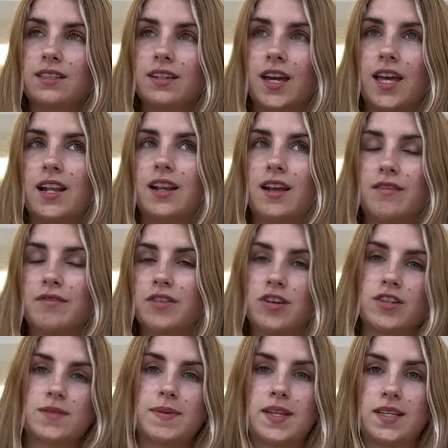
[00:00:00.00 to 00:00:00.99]
I love
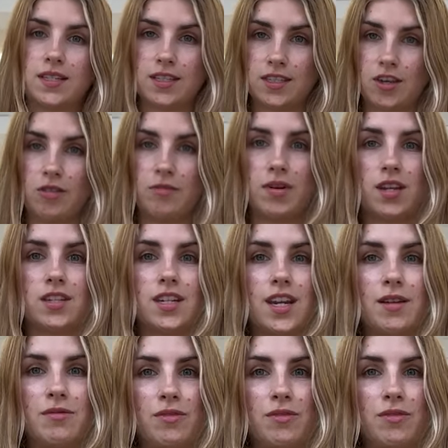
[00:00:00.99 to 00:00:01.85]
those pieces so much and I